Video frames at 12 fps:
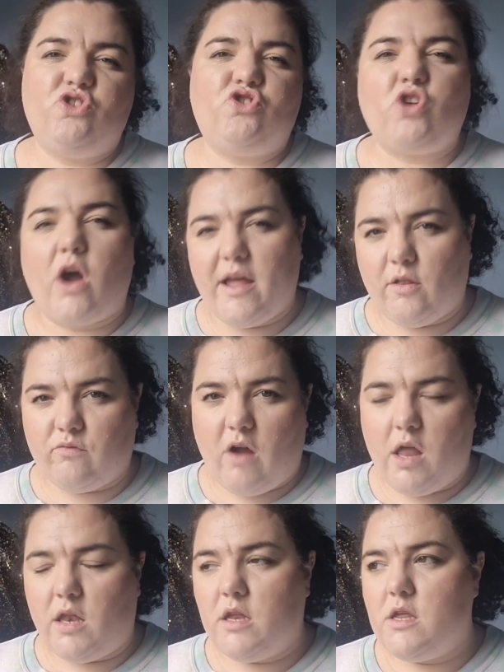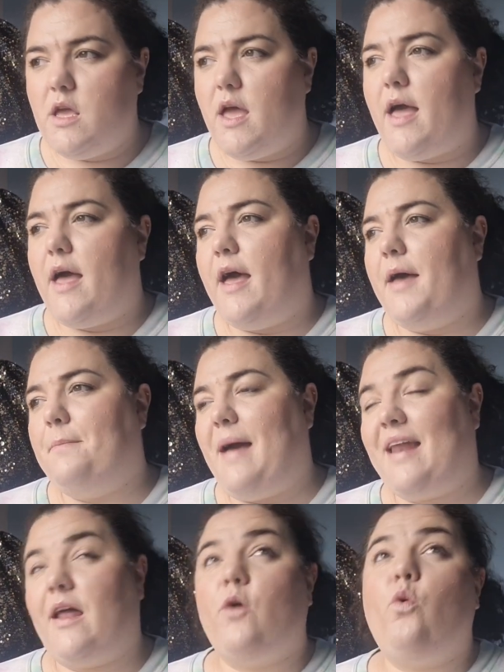trial run. And
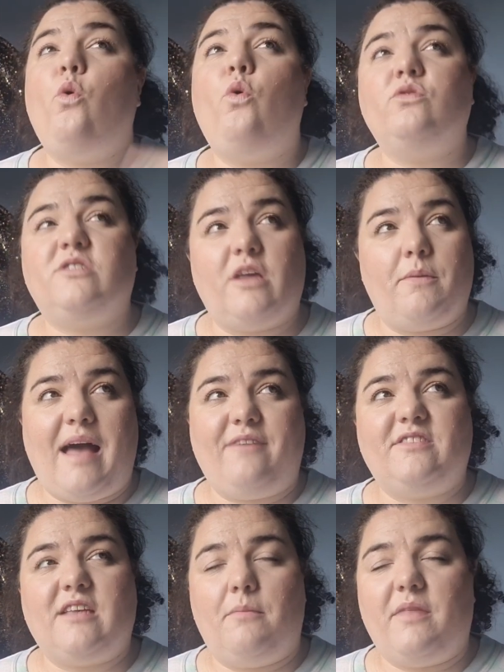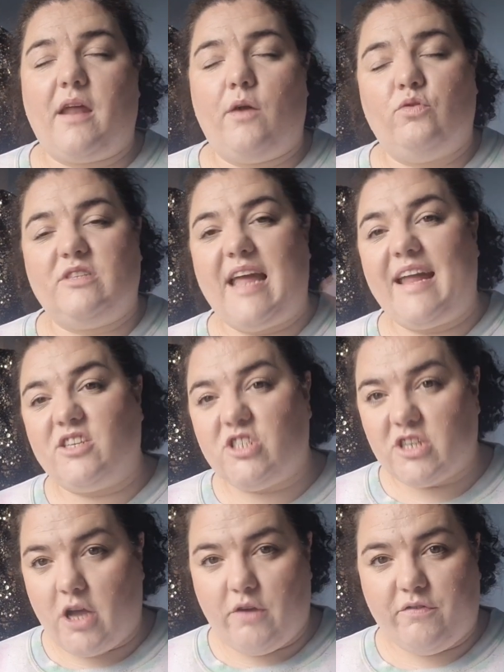I also have some that I ordered ages
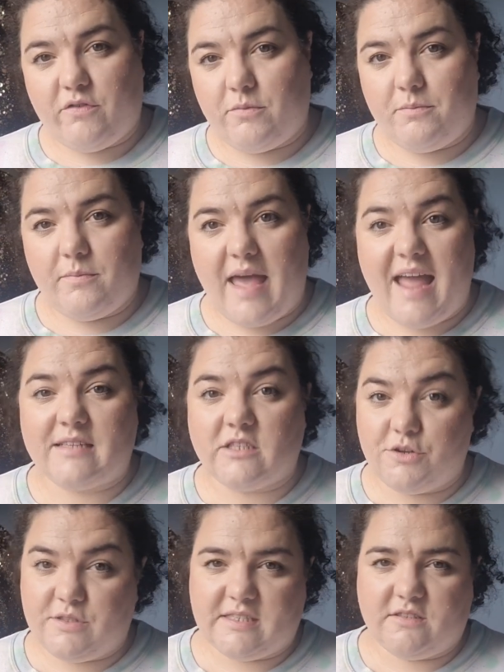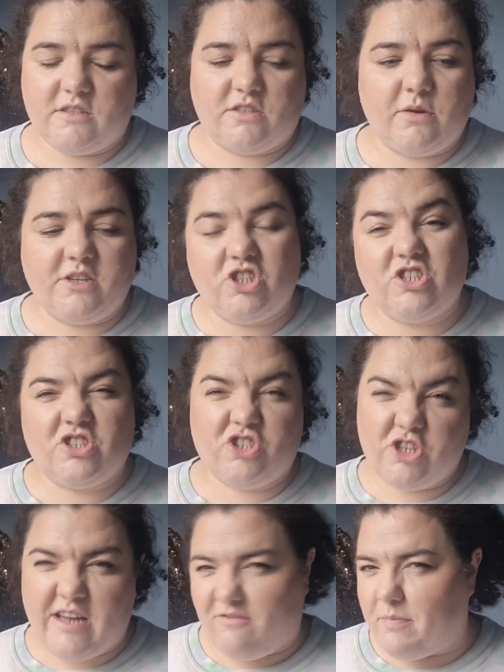ago from Hayso Sister. So I
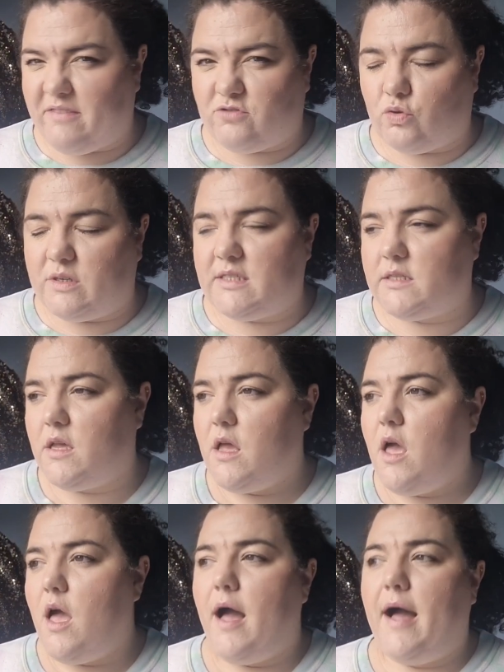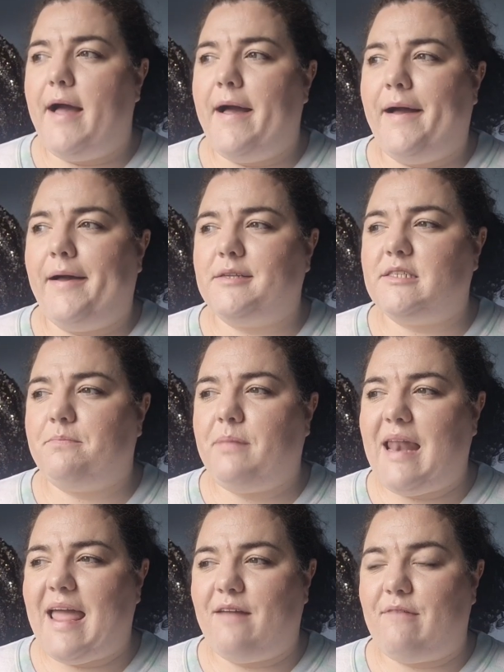should have a bit of choice to
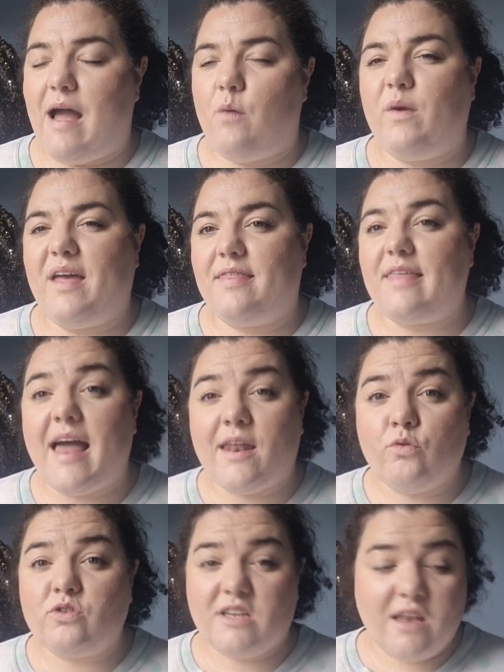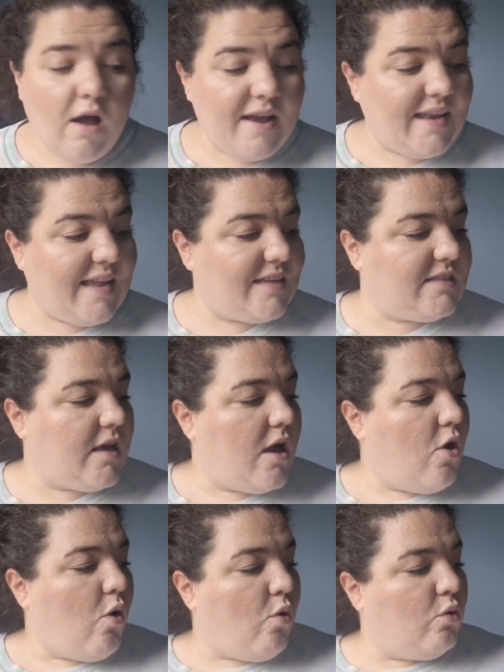play around with. And I ordered linings.
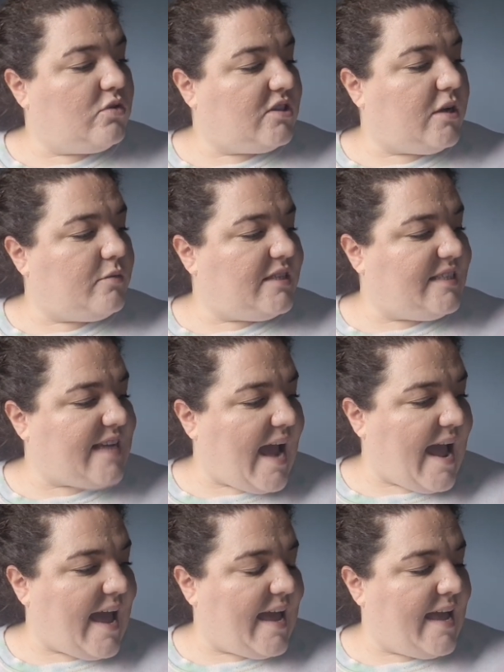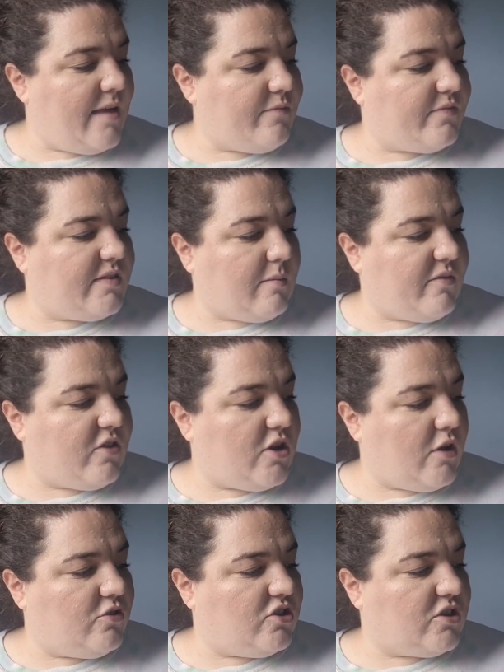Also today, some of the
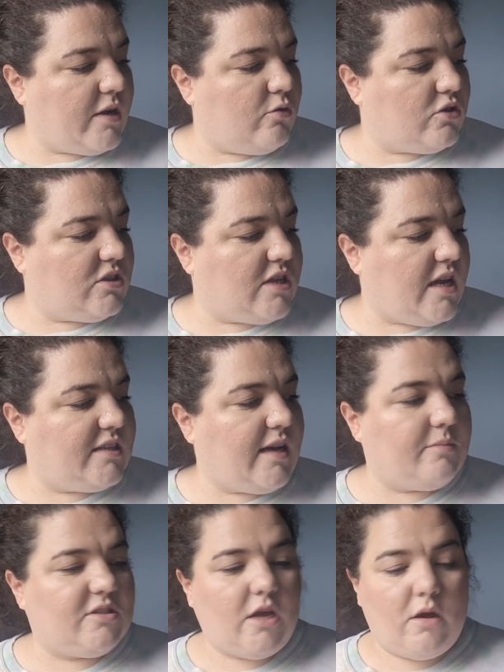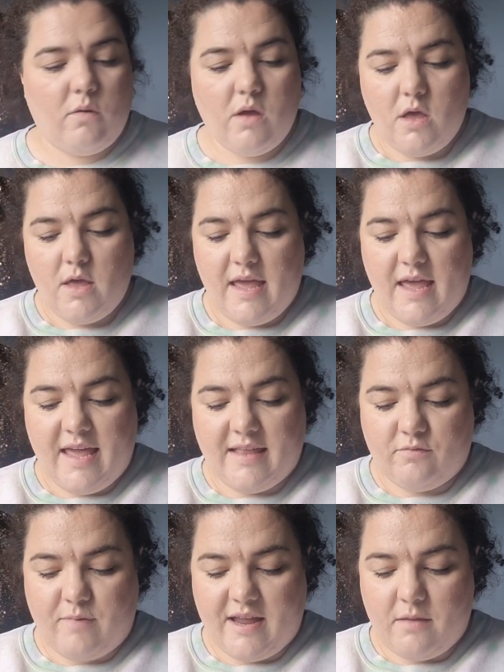notions I ordered turned up. So
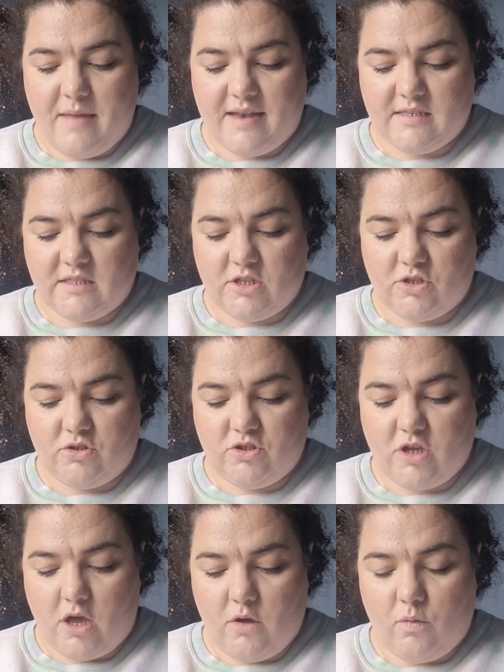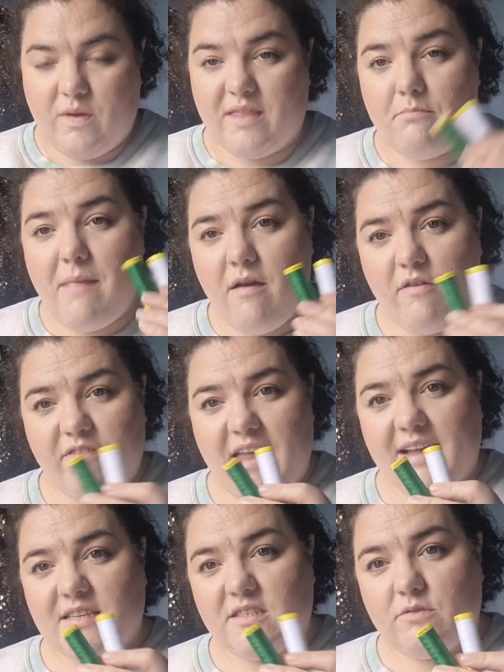it's recommended that you sew with
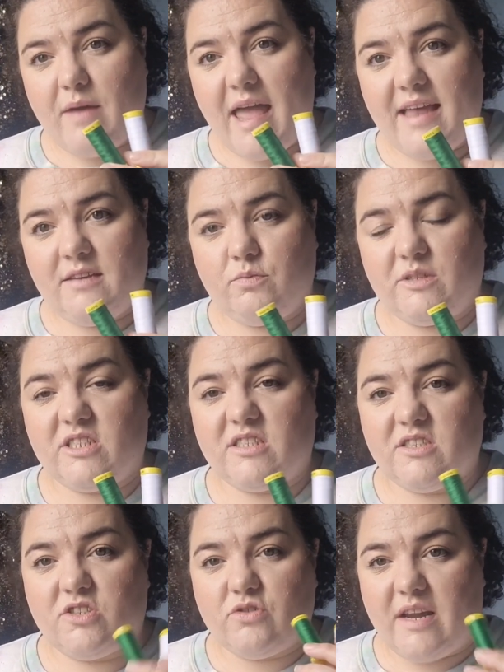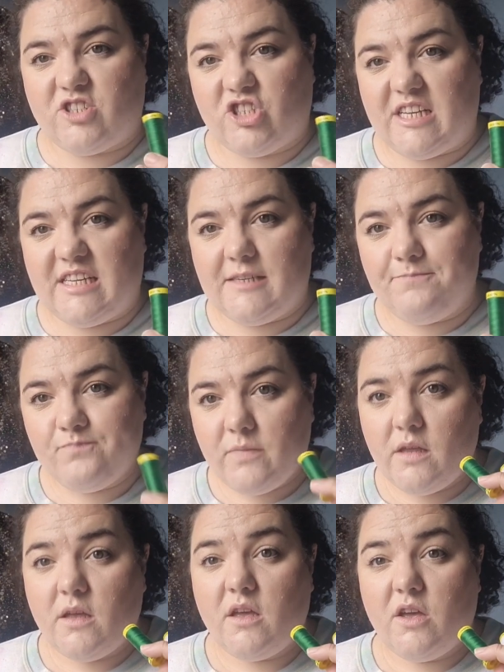Mariflex thread, which is the stretchy
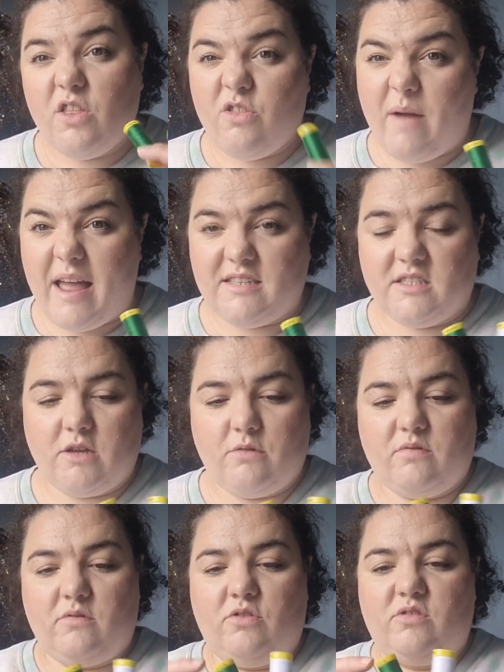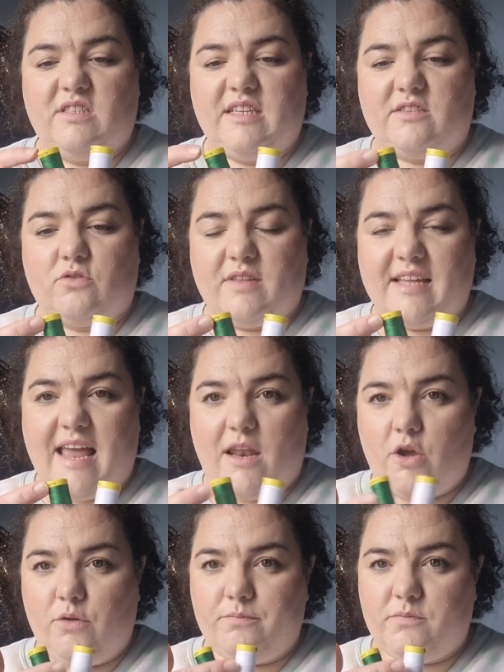thread. So you can see it's got the
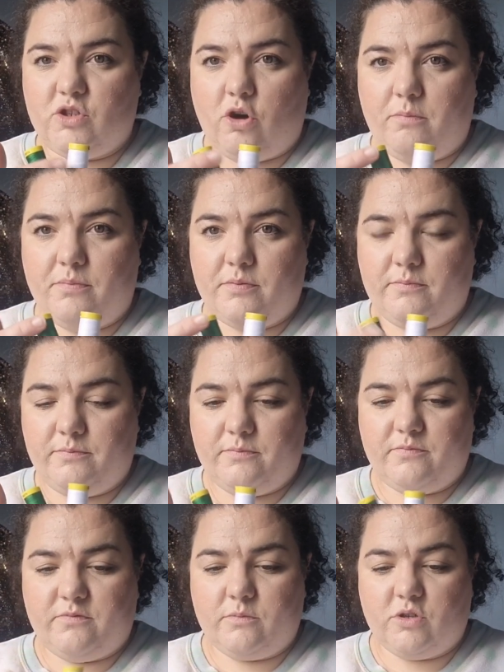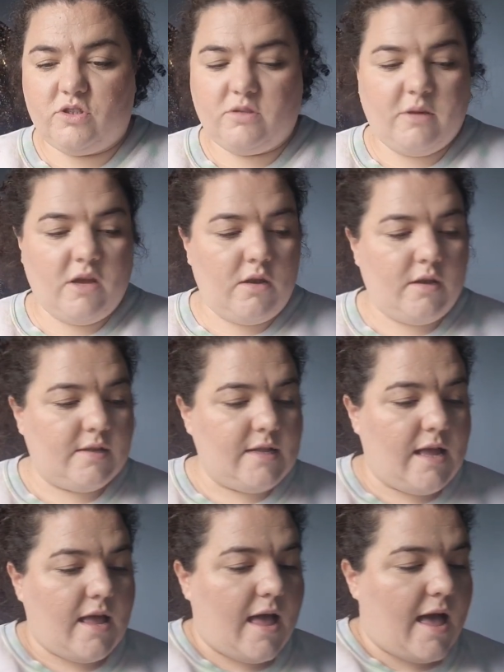yellow top from Gutermann.
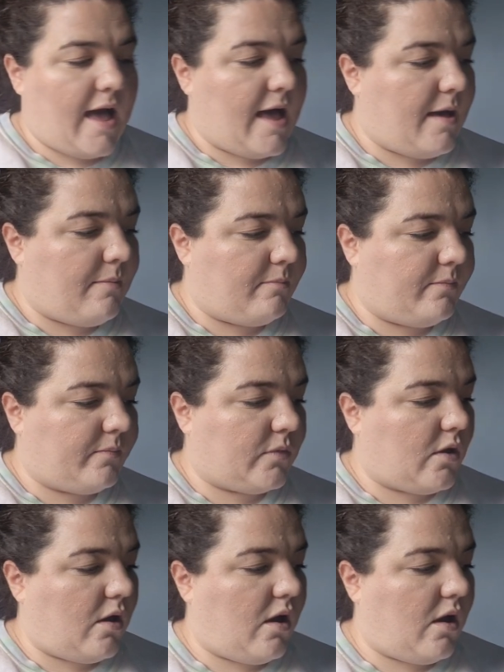I've